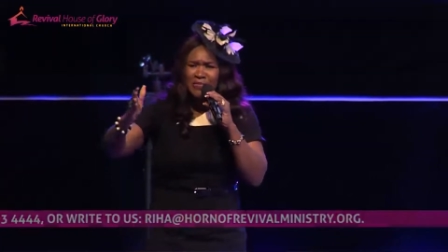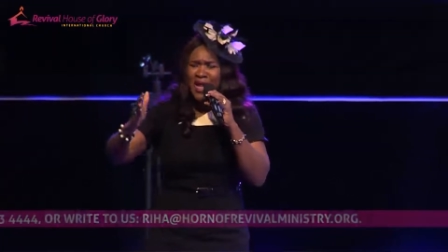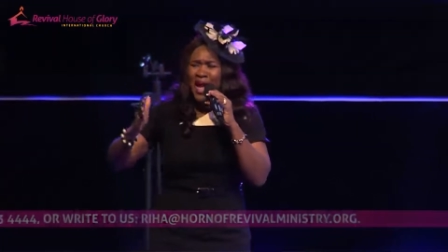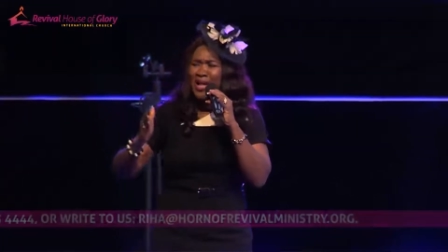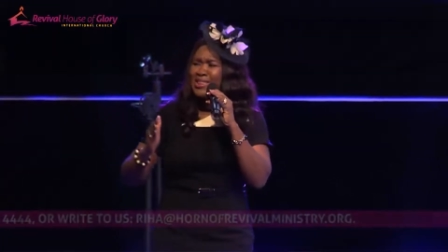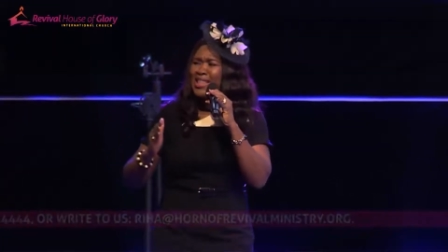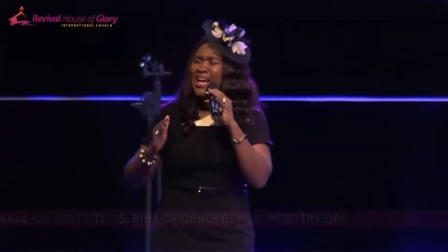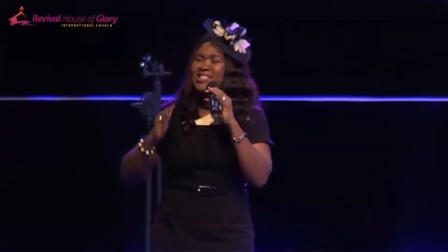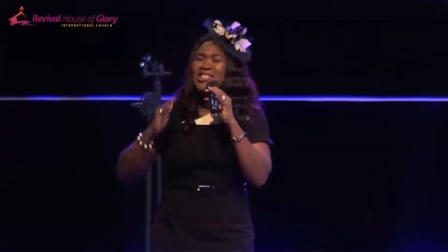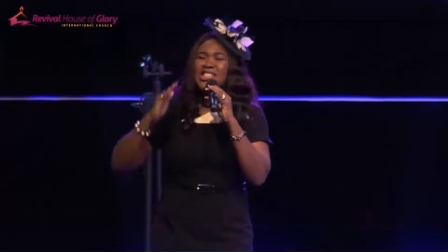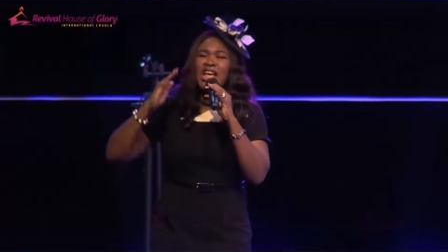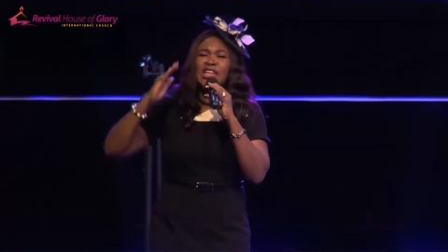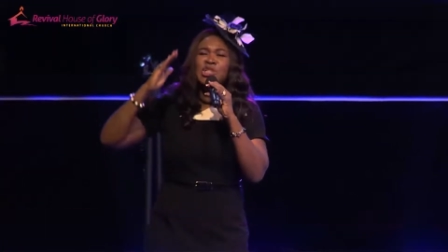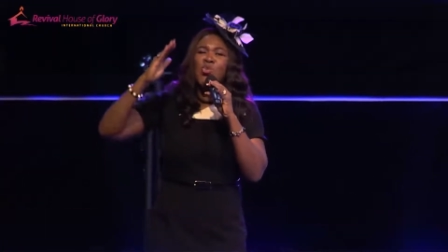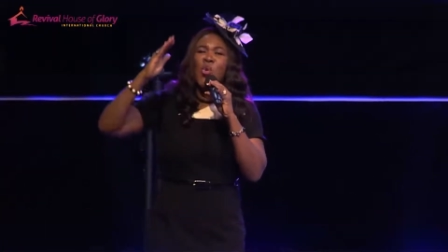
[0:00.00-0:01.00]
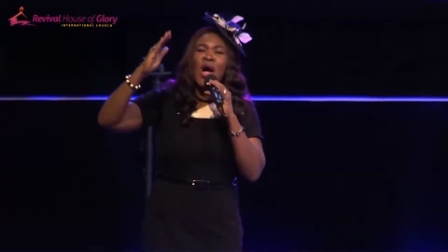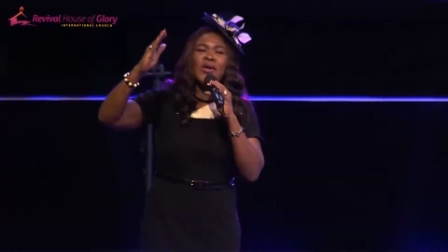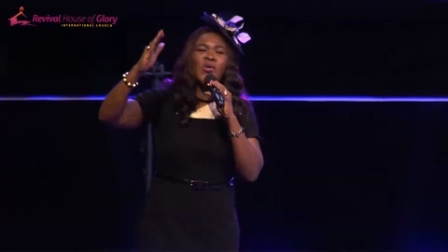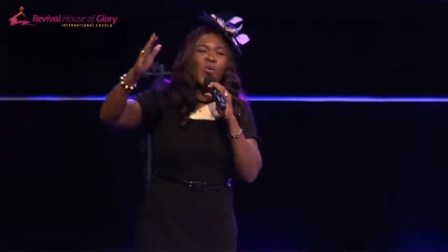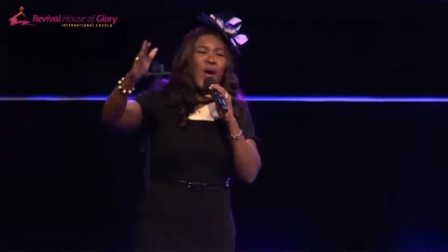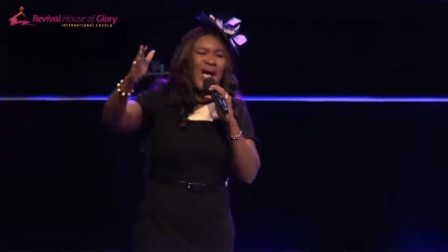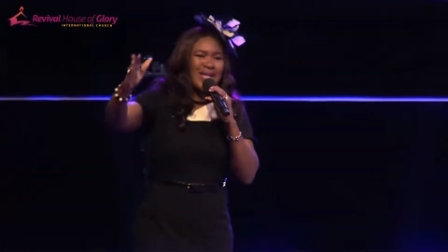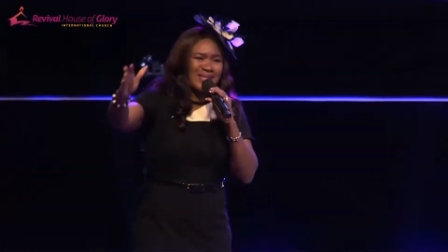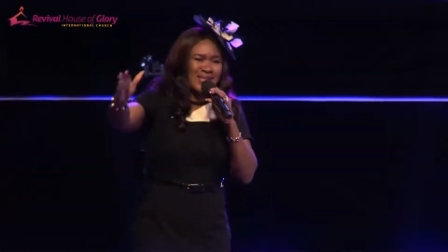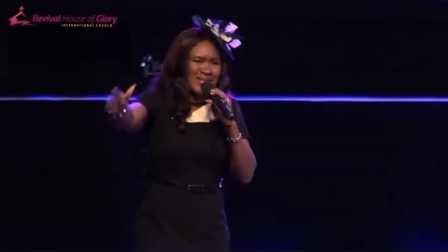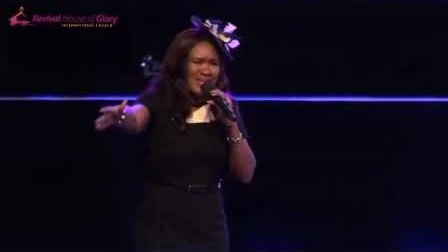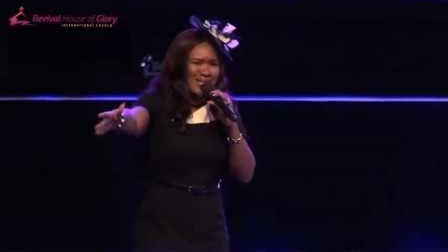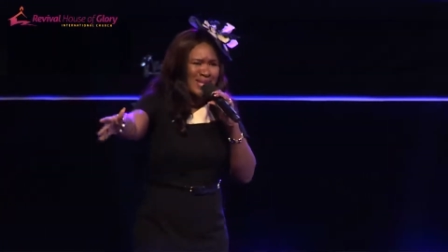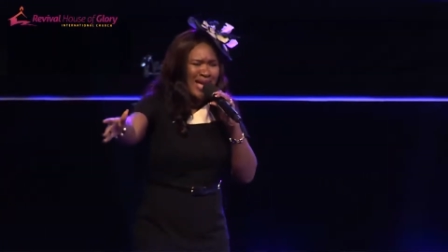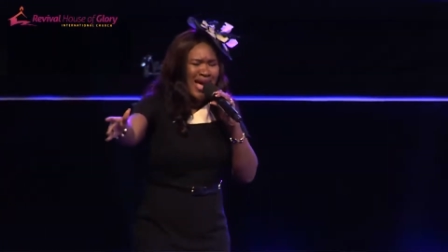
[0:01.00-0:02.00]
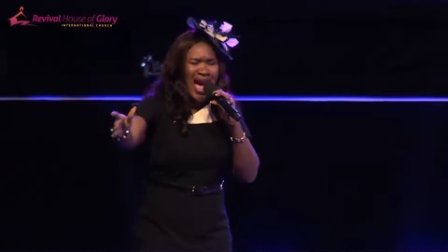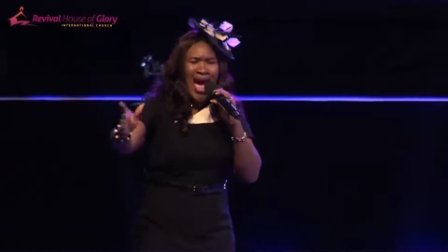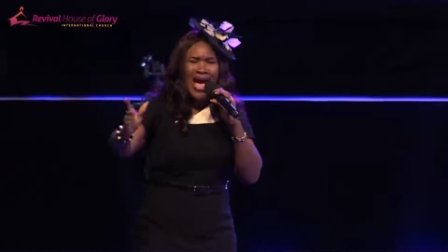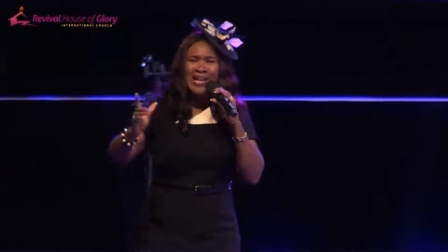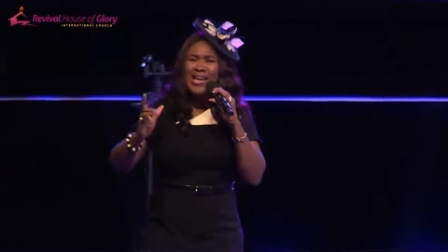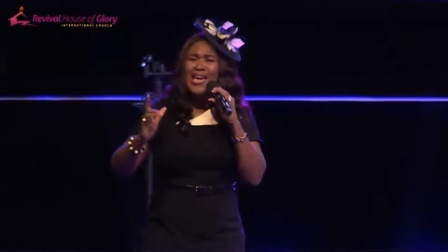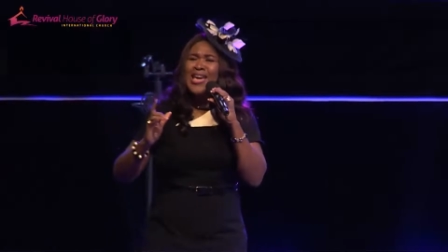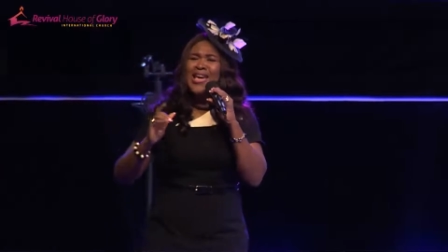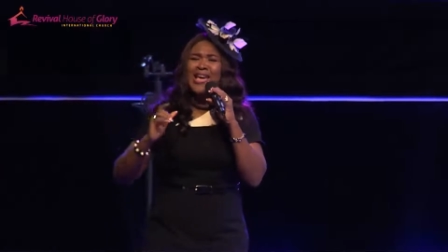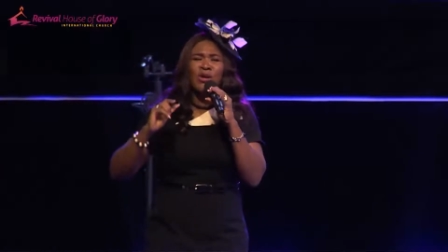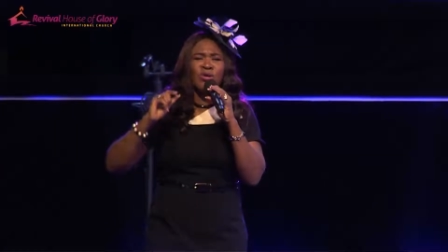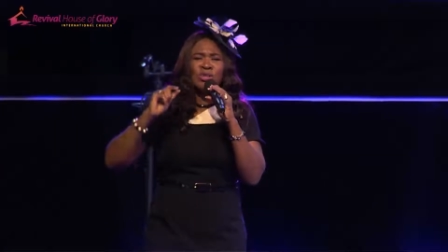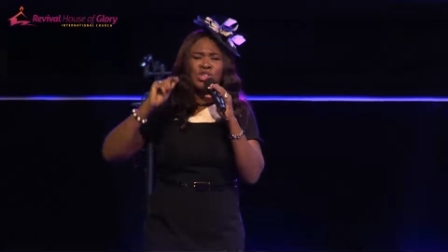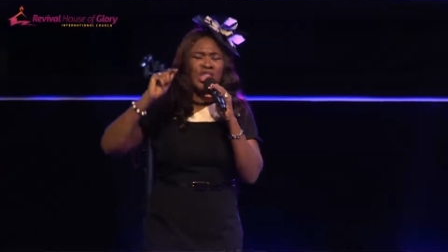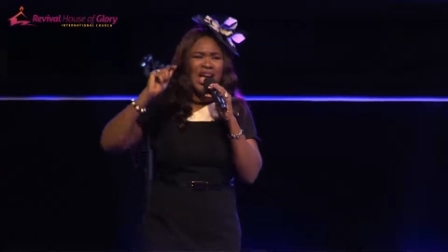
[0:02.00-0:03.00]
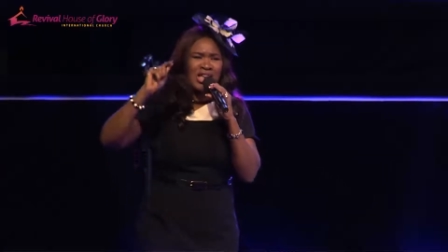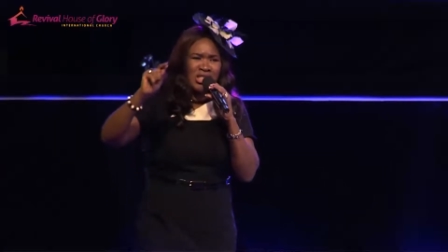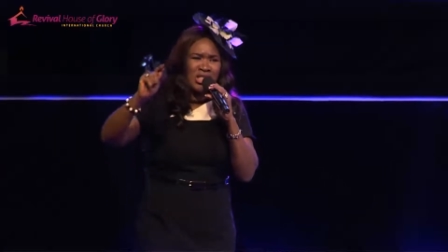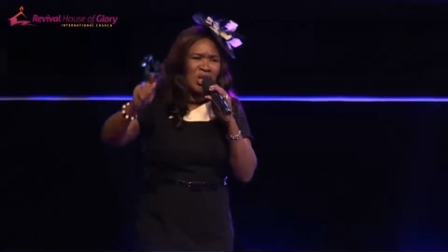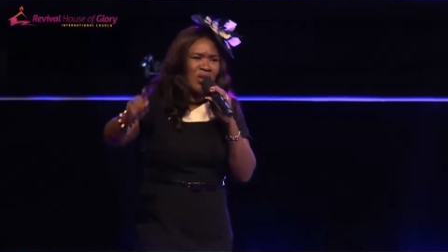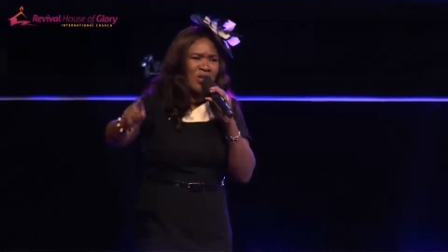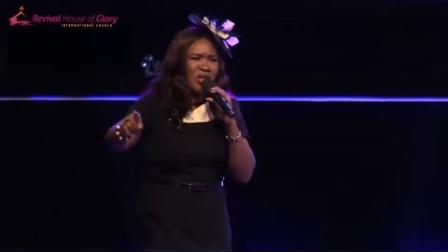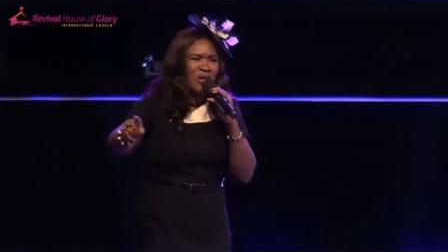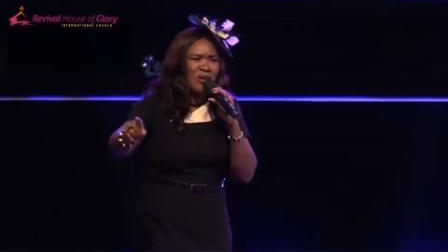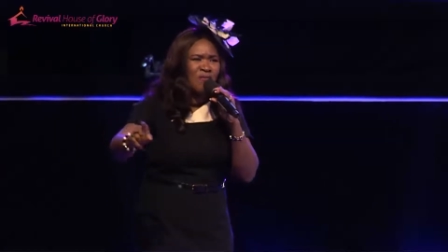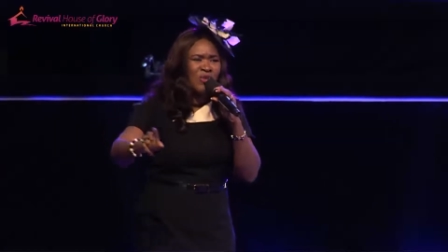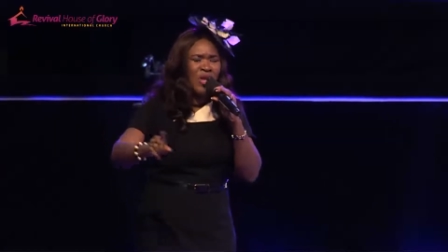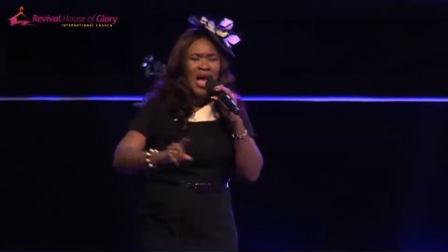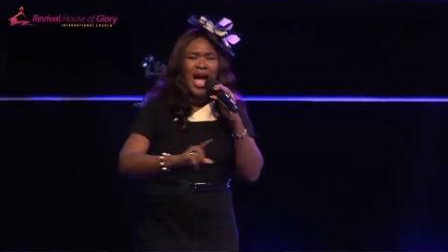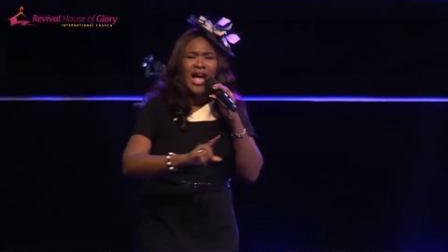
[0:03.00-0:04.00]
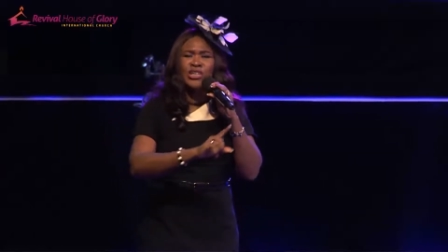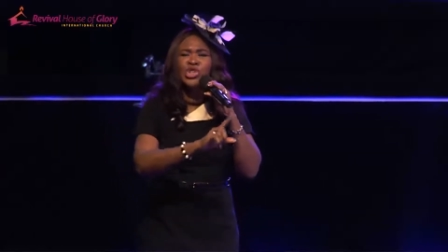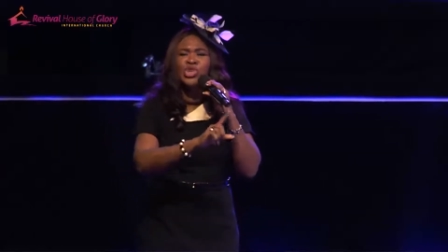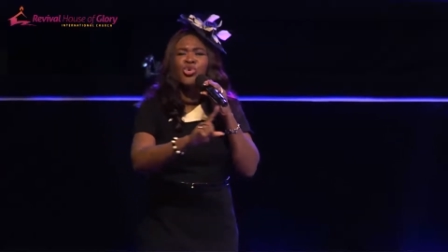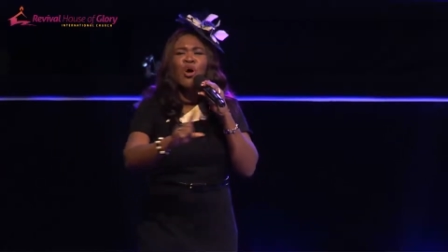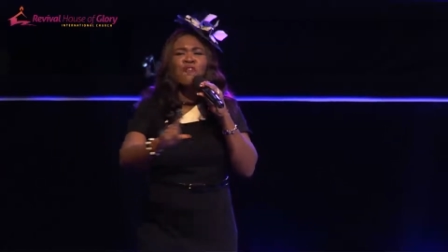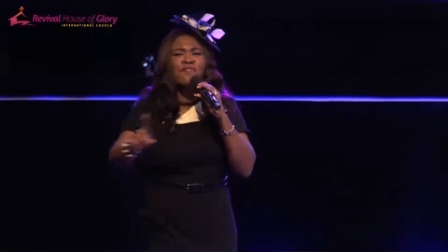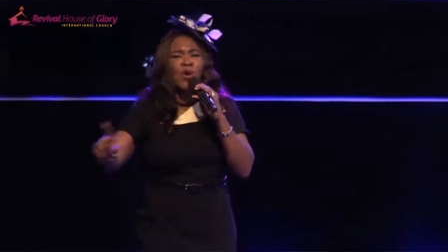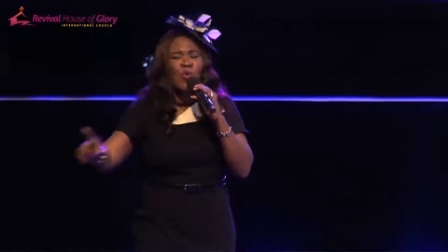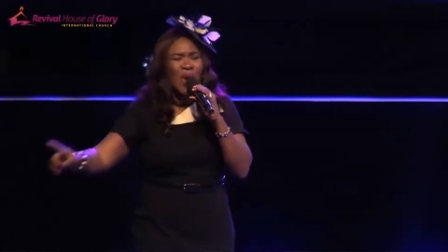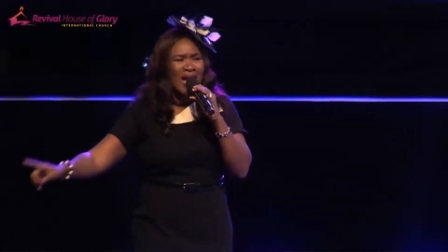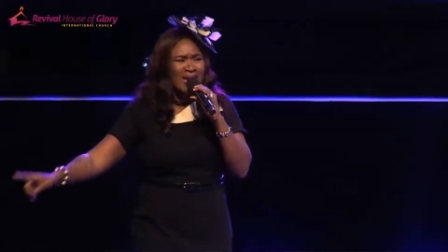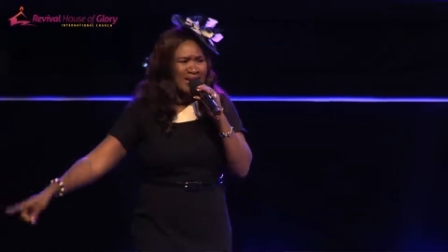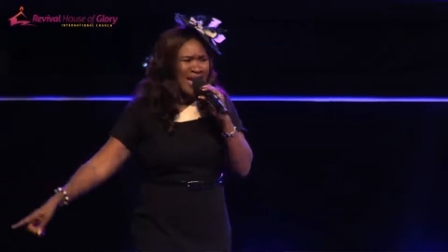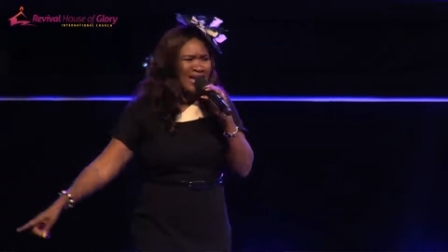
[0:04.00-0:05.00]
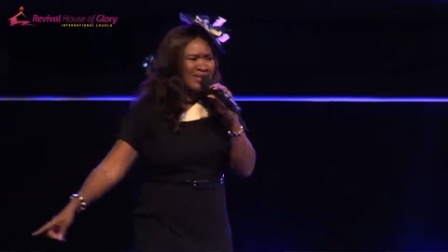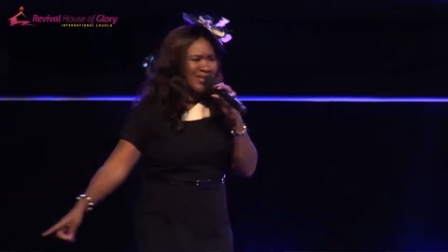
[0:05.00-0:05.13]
And that sent word went and healed that son and drove away that